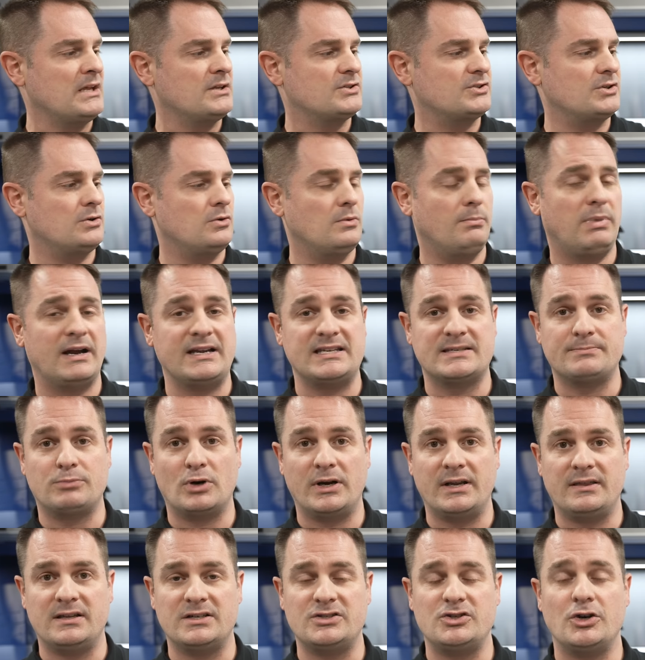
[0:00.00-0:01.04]
So by
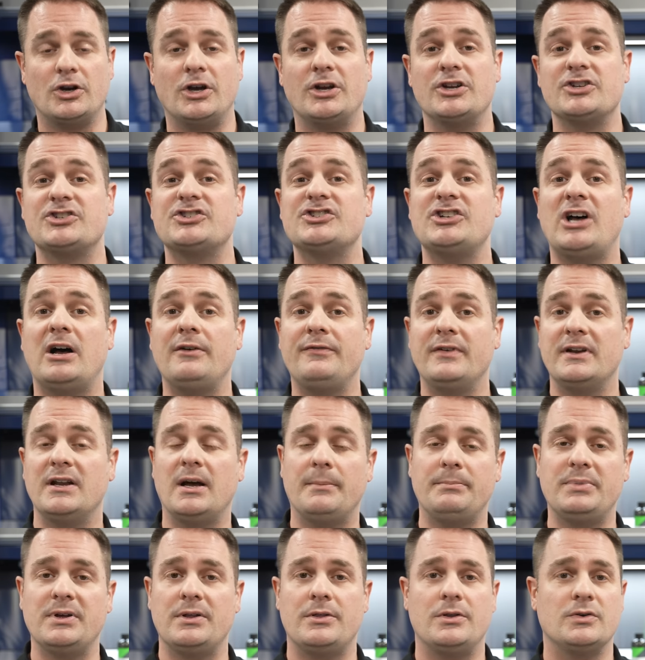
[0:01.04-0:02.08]
spraying this, you're going to soften
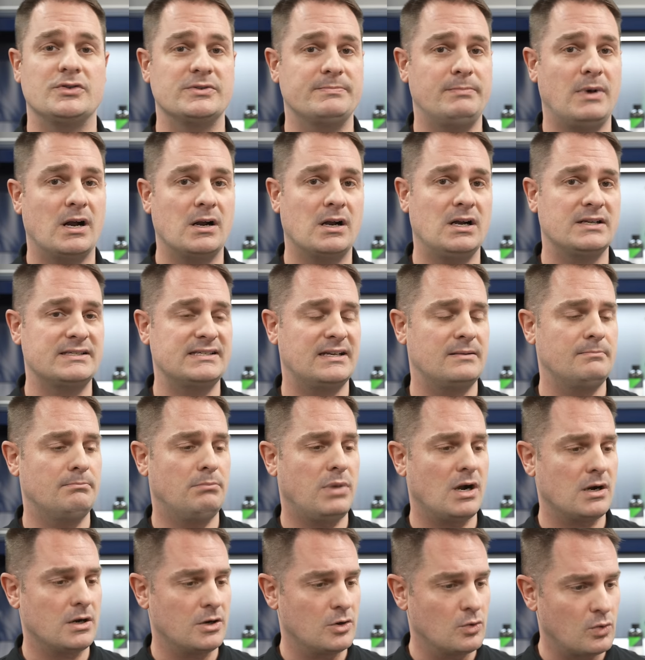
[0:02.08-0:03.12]
up those bug guts and
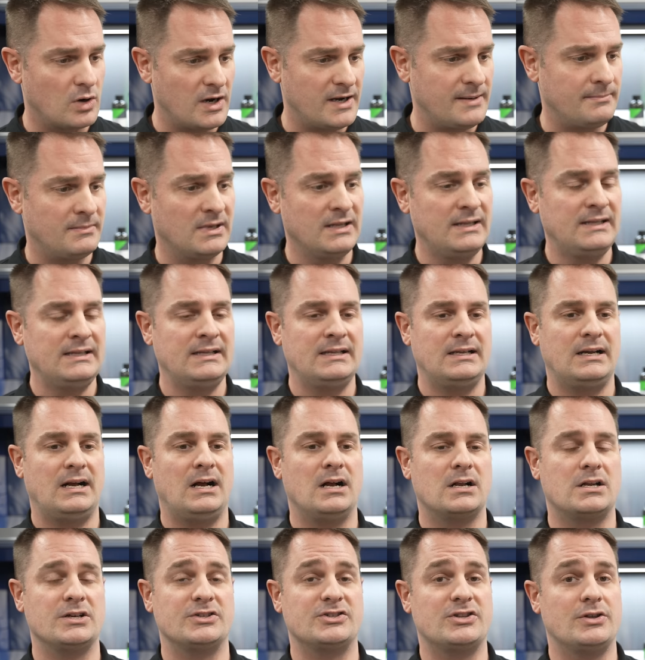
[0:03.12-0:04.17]
bug grime,
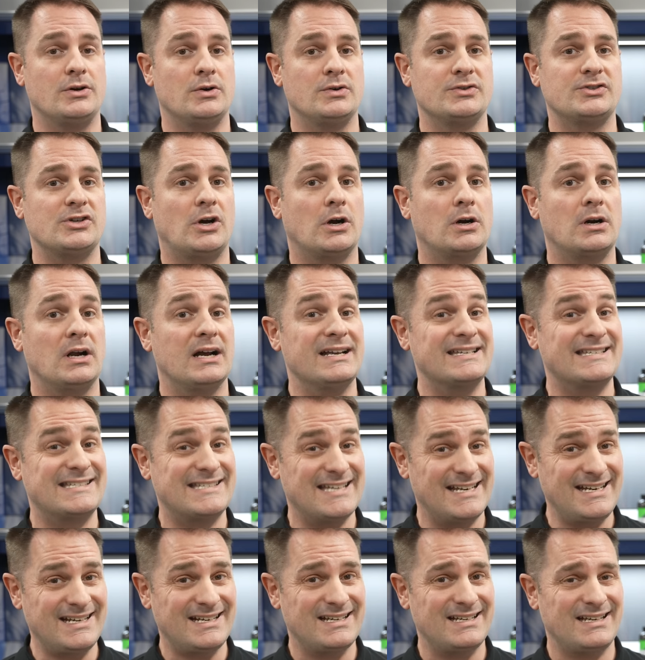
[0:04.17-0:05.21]
because those are
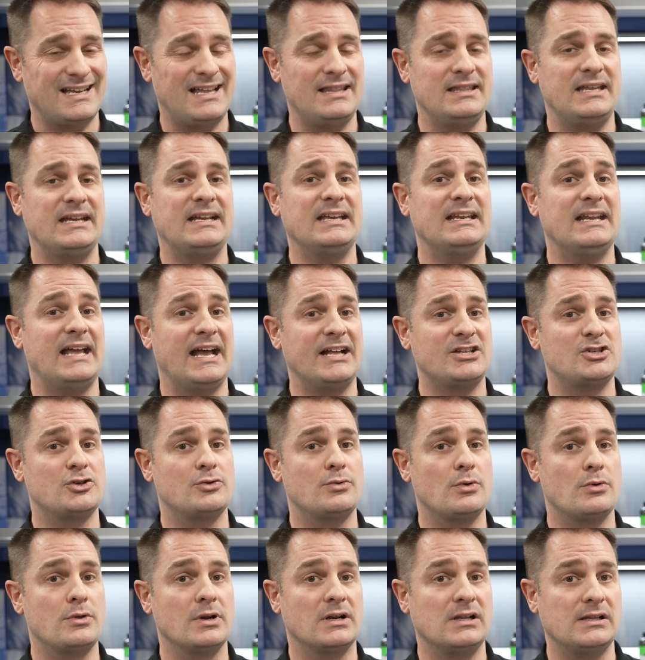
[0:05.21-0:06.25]
acidic, and they can etch
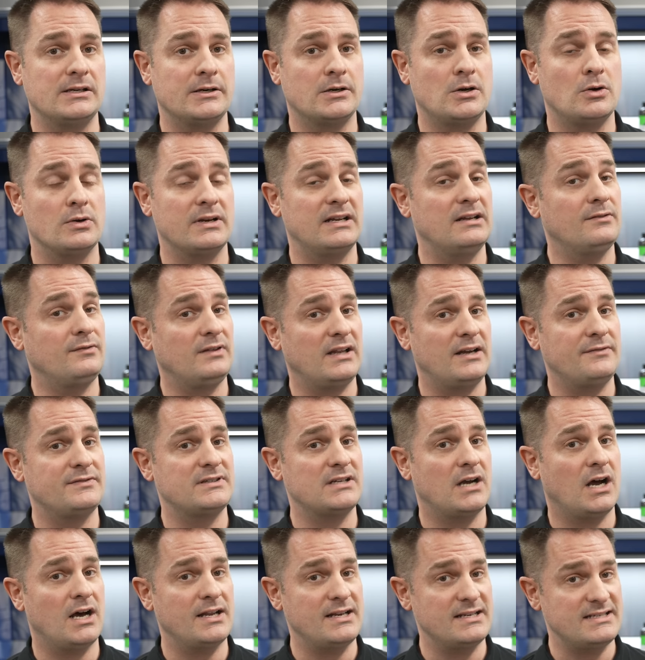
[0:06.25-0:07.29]
through the clear coat if
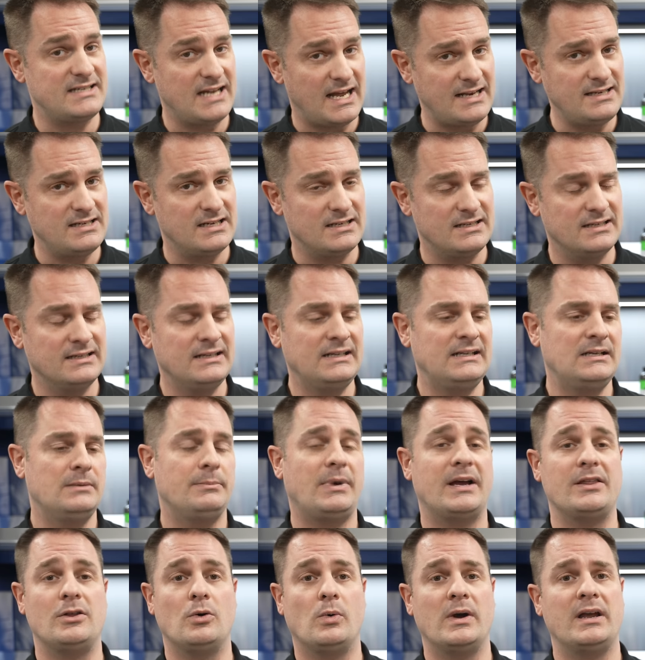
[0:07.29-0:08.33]
left unattended. unattended.
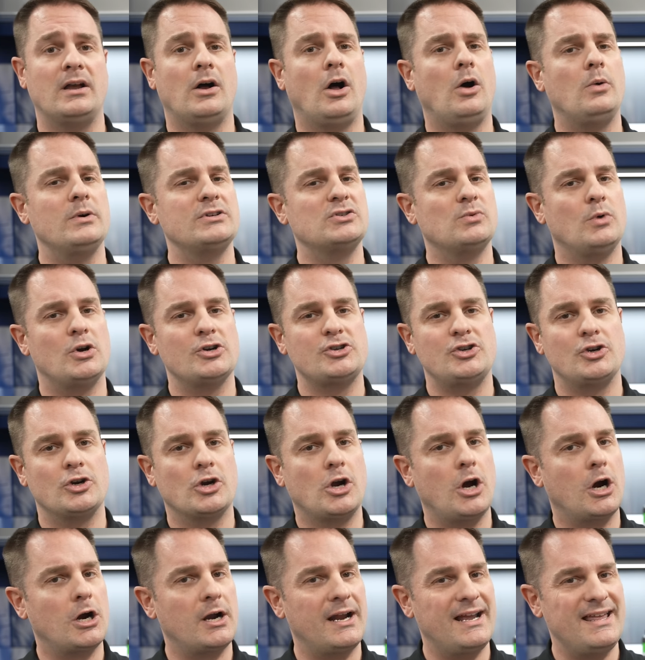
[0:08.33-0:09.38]
By the way, always wash your
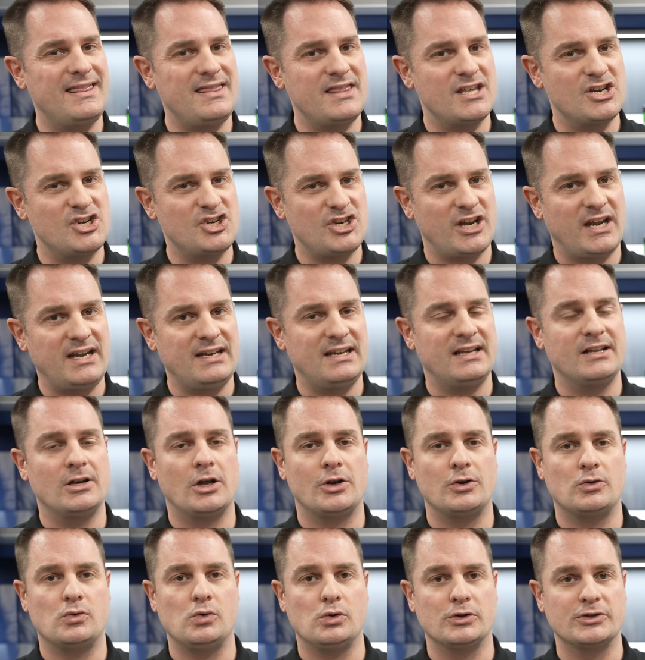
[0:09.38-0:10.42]
car in the shade and
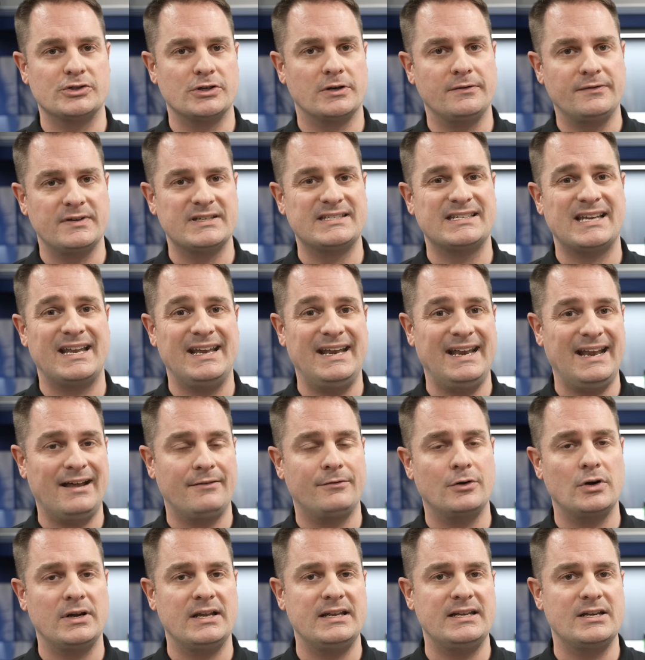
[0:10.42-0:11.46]
on a cool surface,
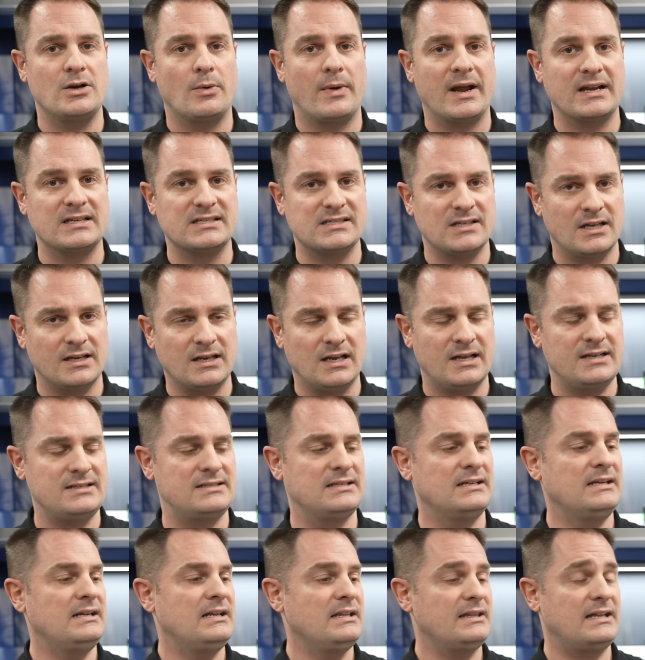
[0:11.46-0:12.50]
never in direct
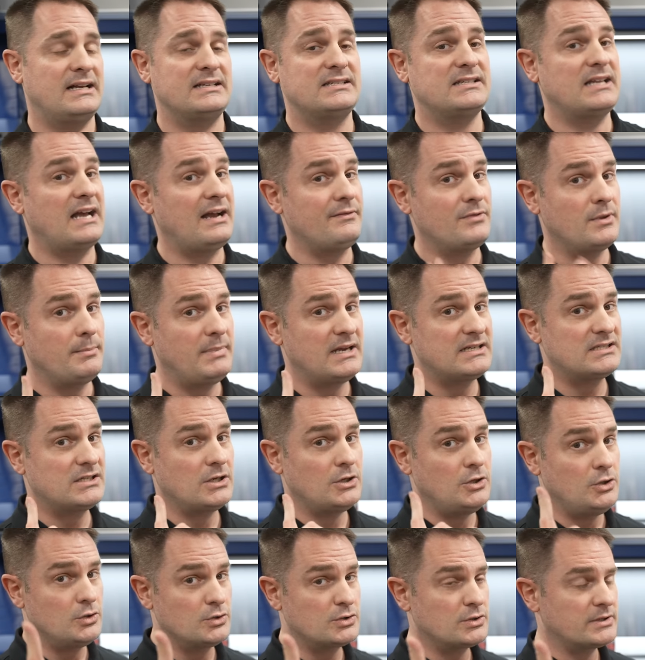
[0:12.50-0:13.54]
sunlight. That's to have the best
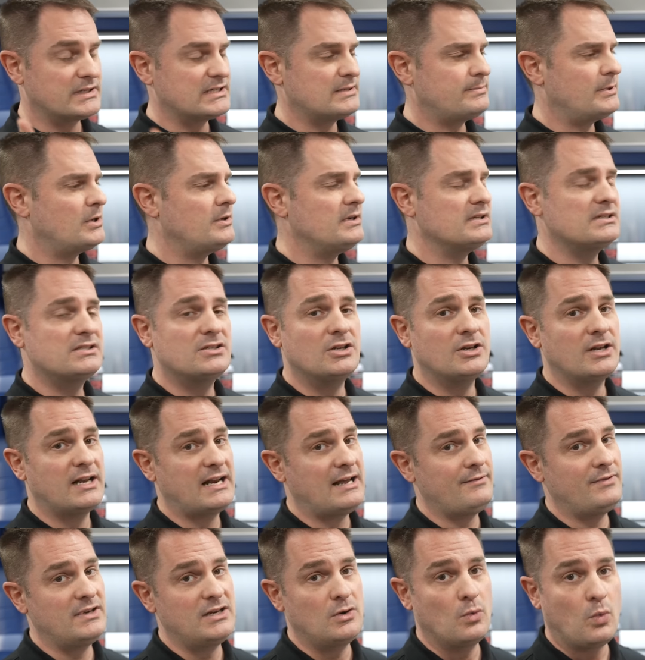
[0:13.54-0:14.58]
user experience, to not
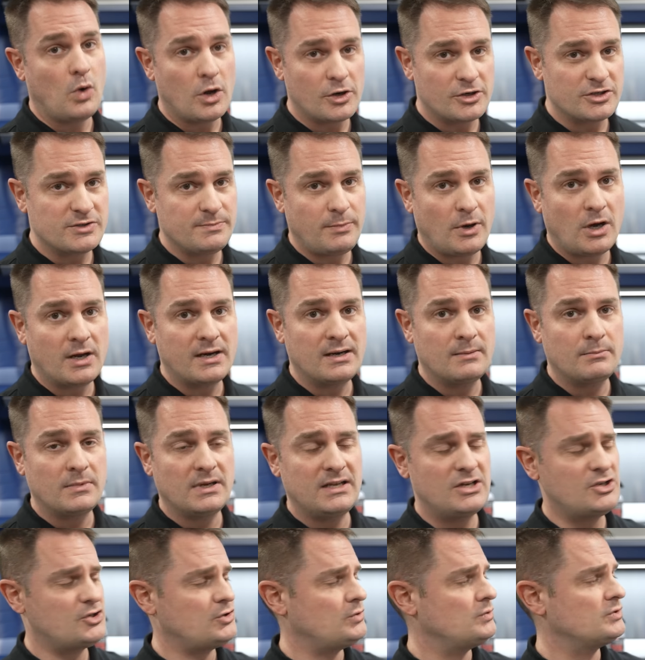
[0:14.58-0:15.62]
have any water spotting
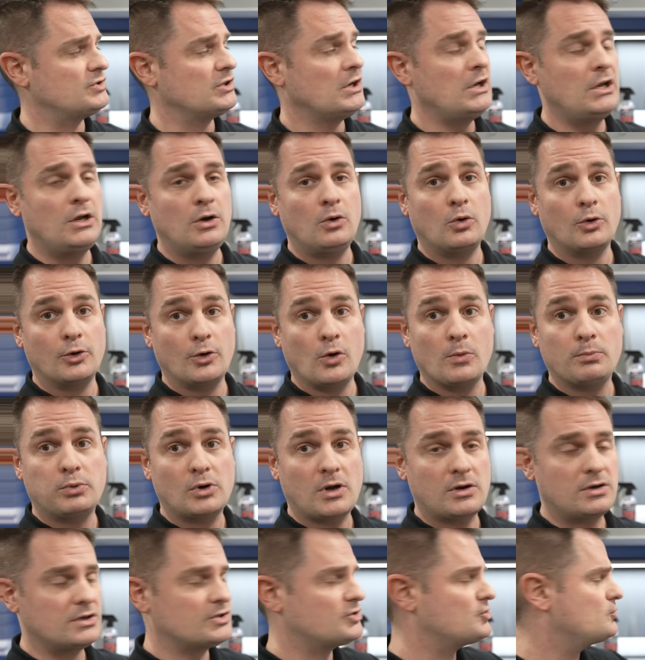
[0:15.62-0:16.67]
issues or no
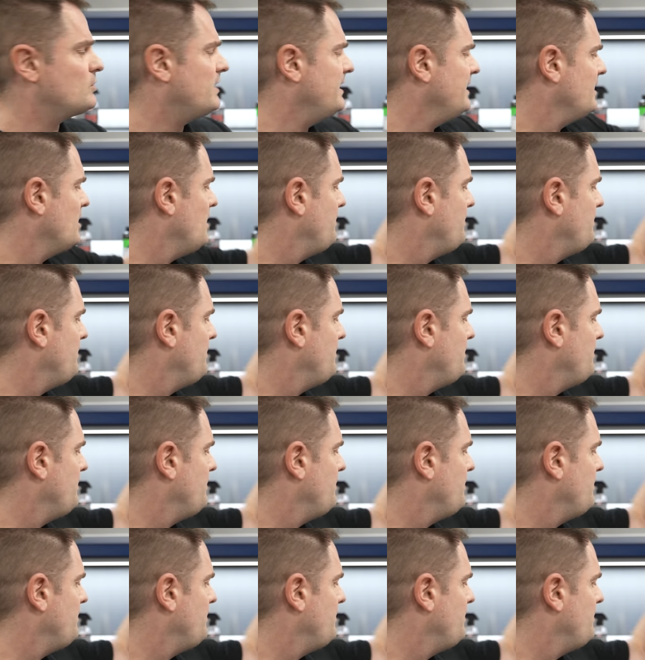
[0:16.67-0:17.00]
products drying